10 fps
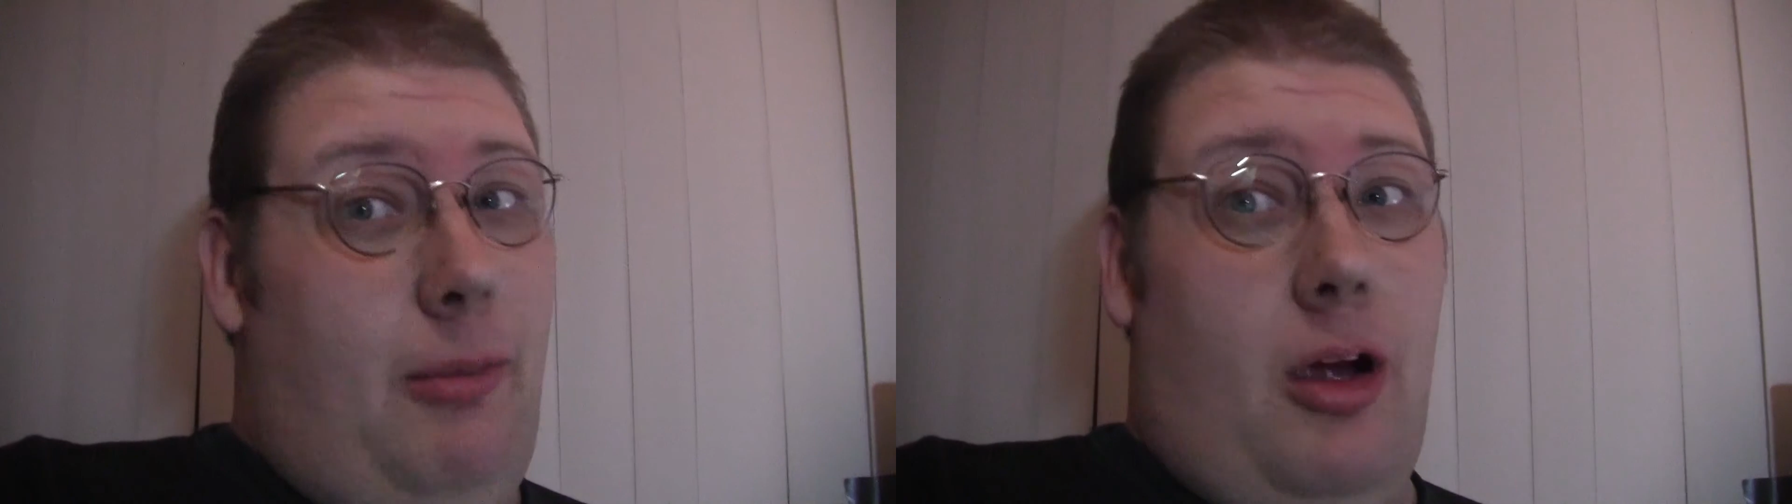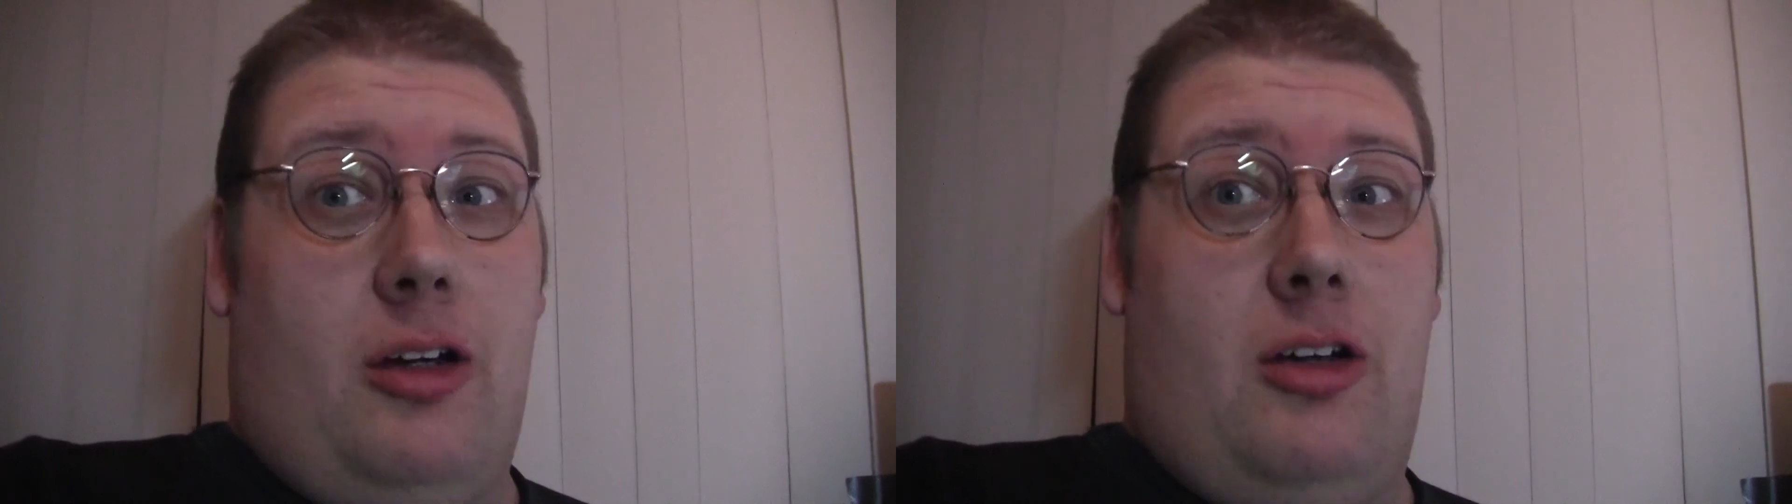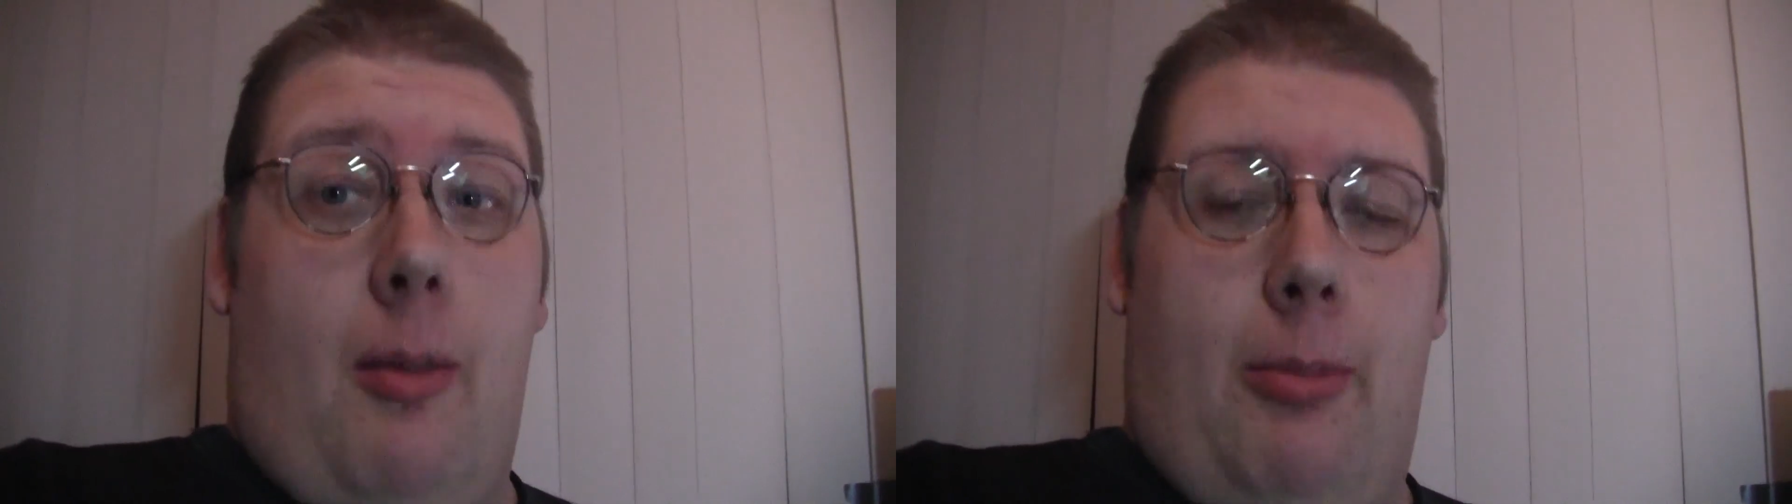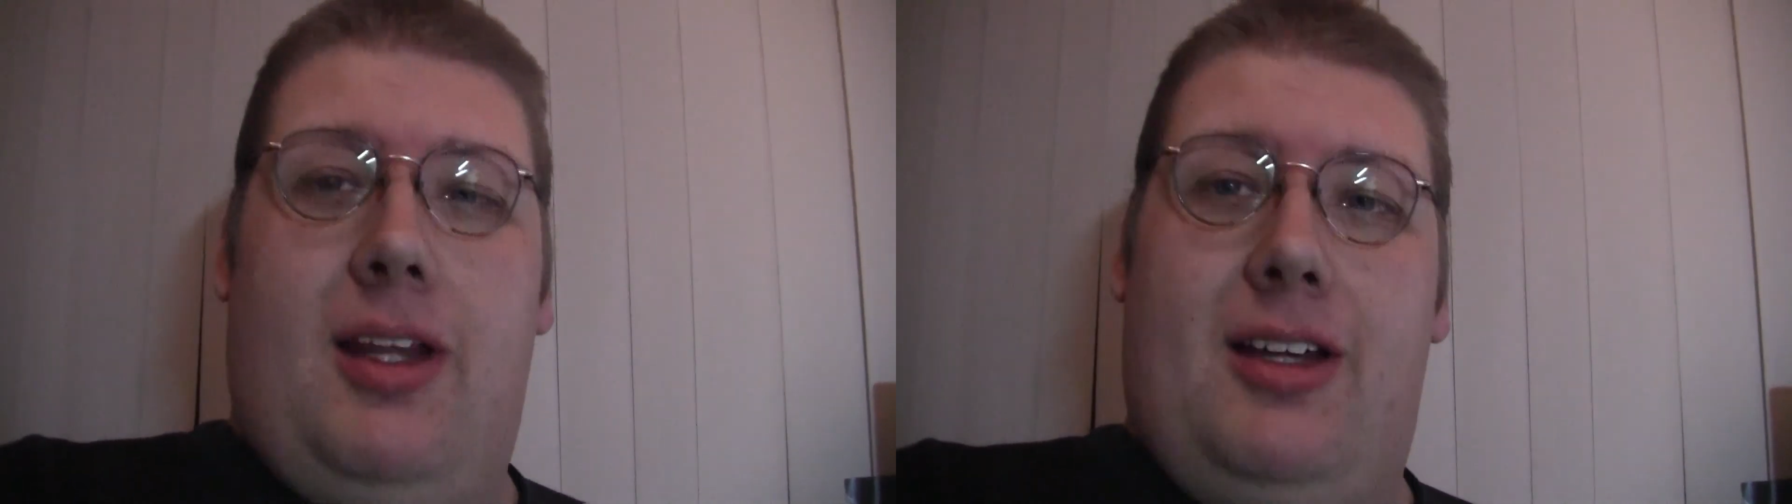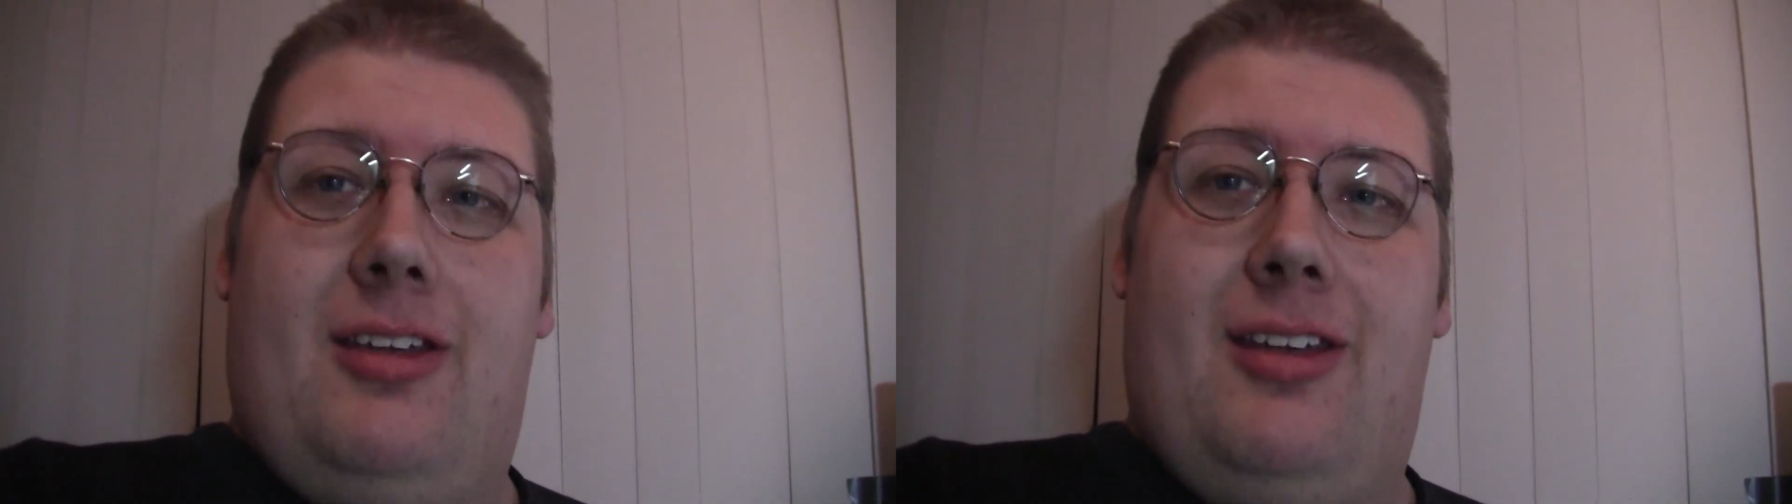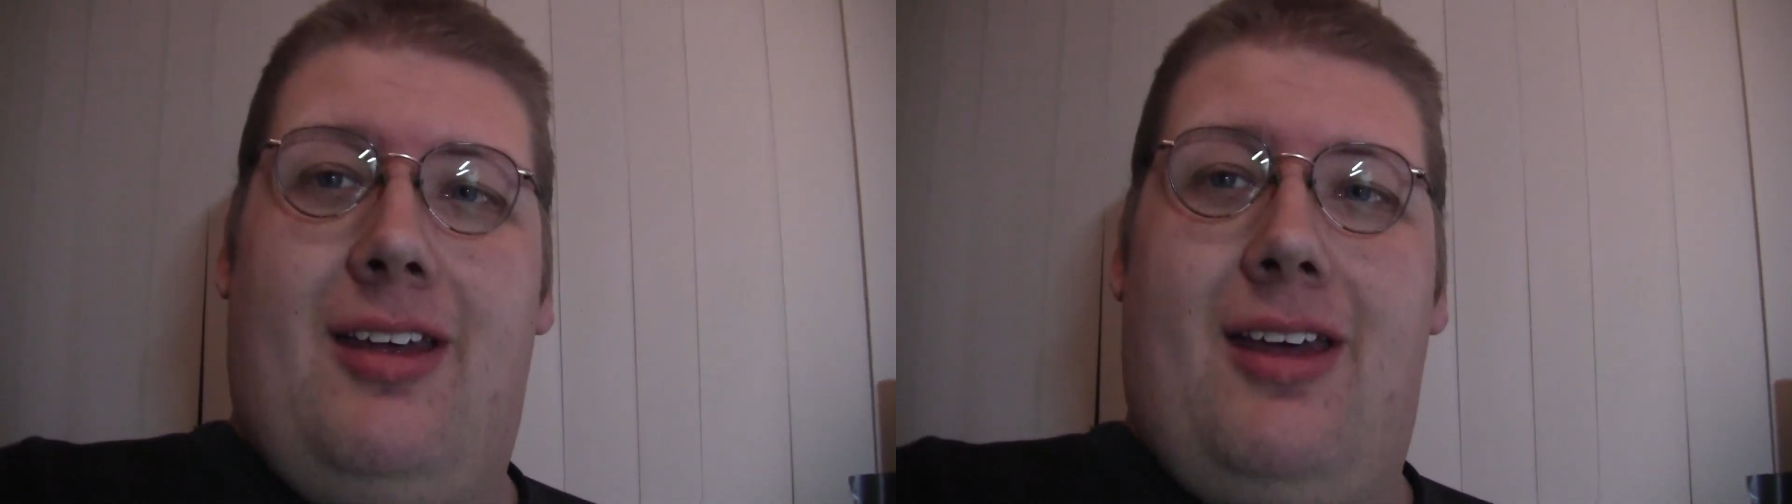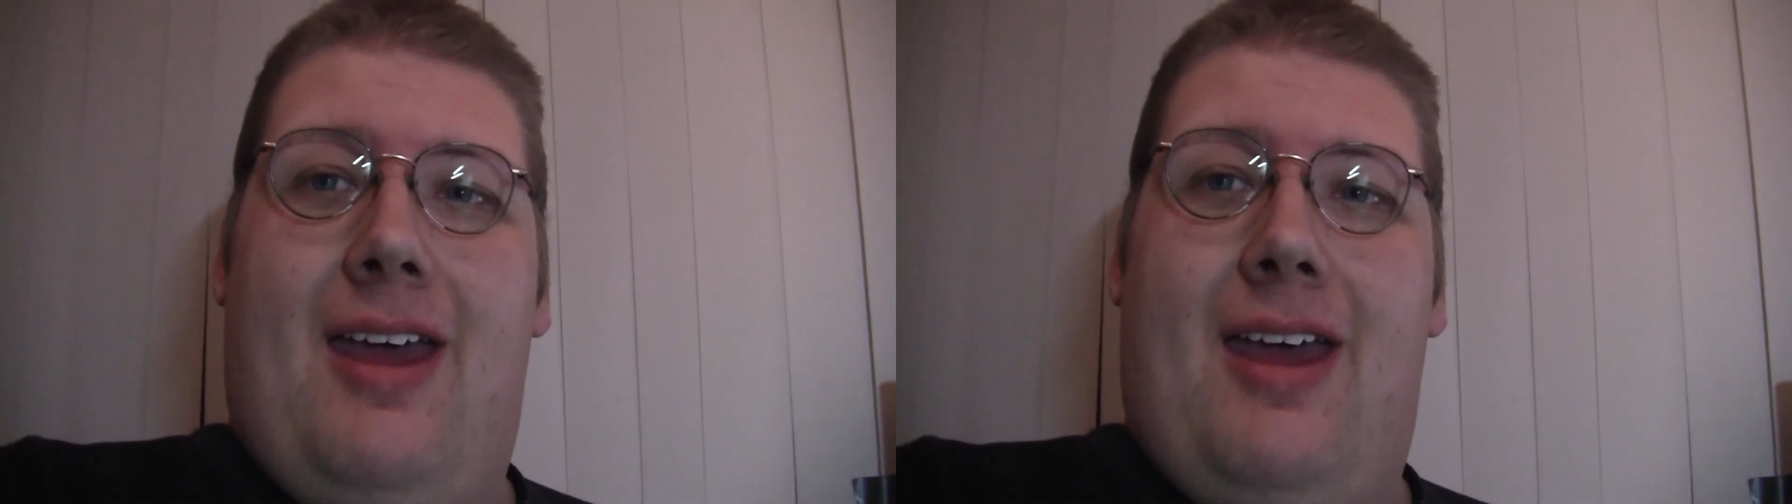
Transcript: more complete.